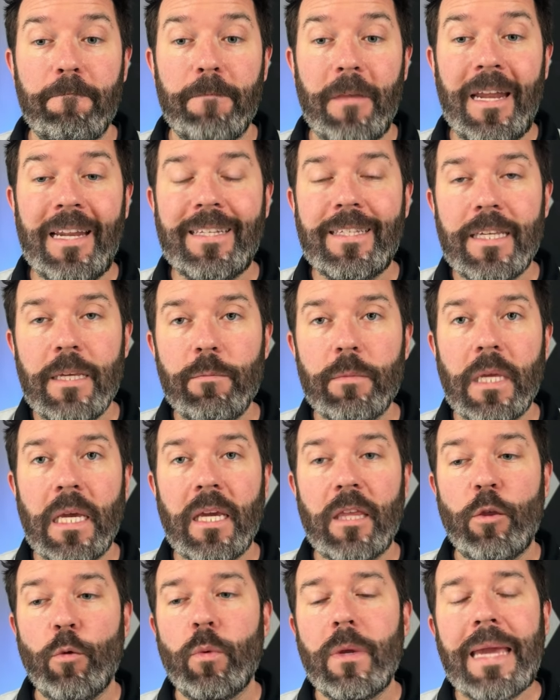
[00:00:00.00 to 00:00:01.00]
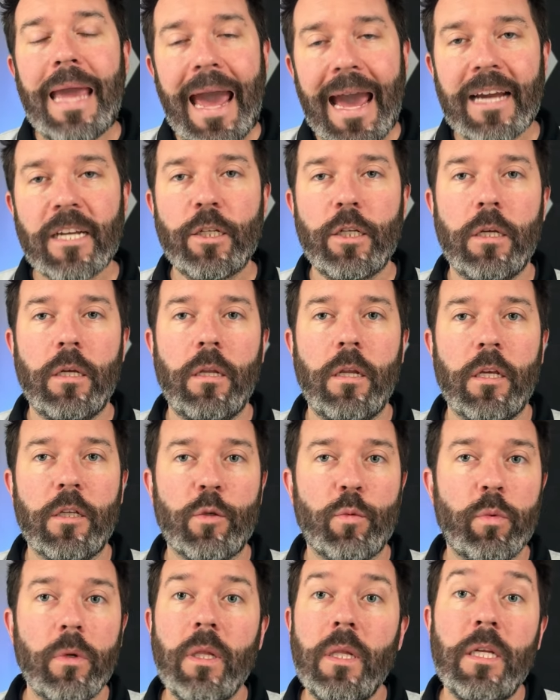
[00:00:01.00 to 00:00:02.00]
And it seems like the reaction
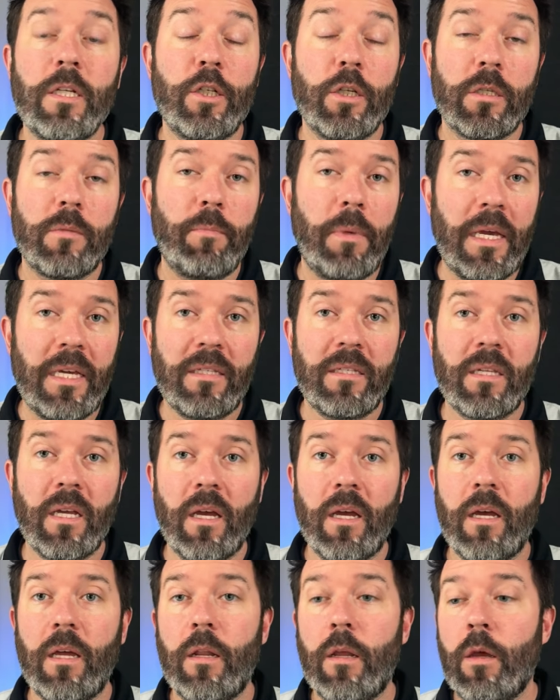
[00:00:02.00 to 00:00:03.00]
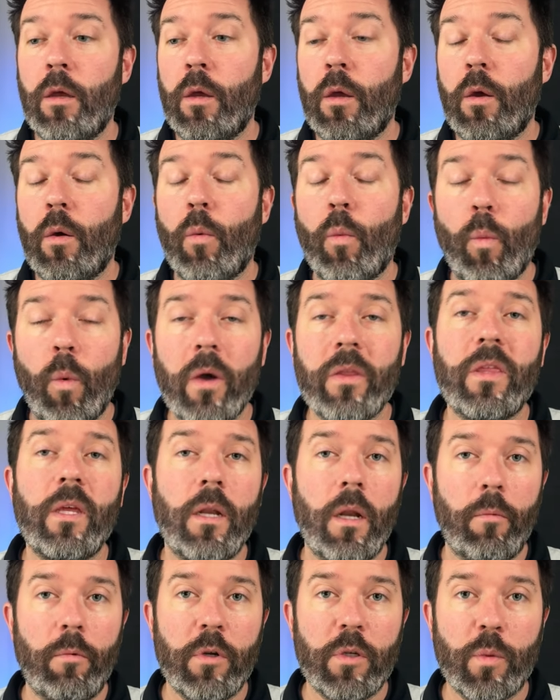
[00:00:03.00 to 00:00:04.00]
is really just based on what the
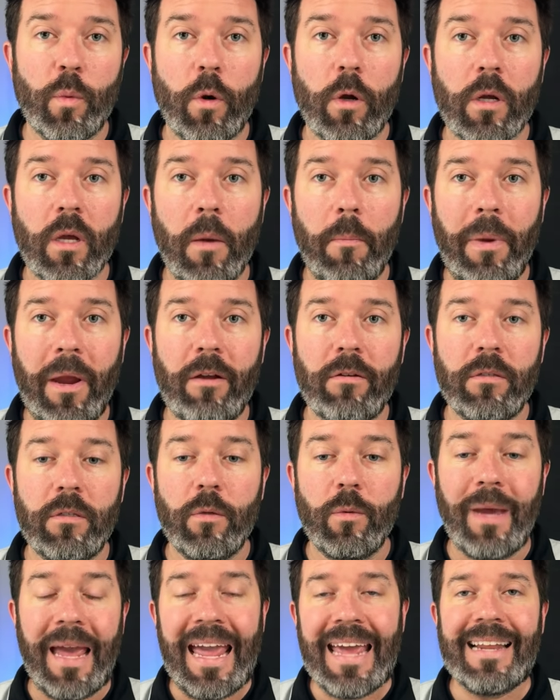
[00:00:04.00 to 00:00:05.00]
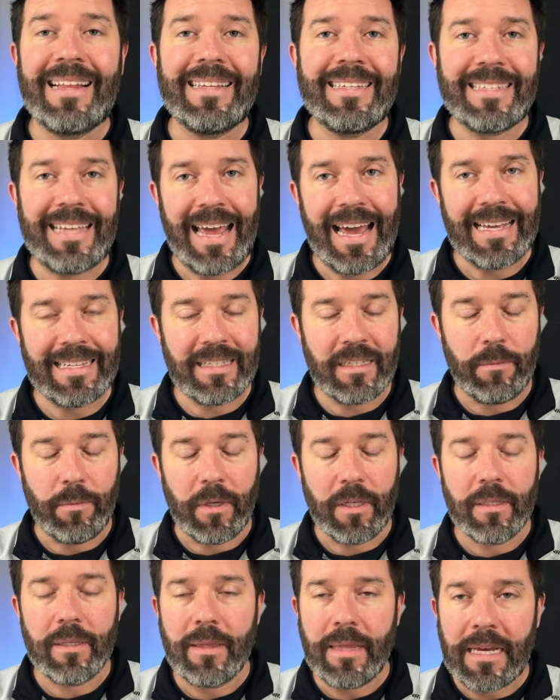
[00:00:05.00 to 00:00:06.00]
numbers were compared to analyst estimates.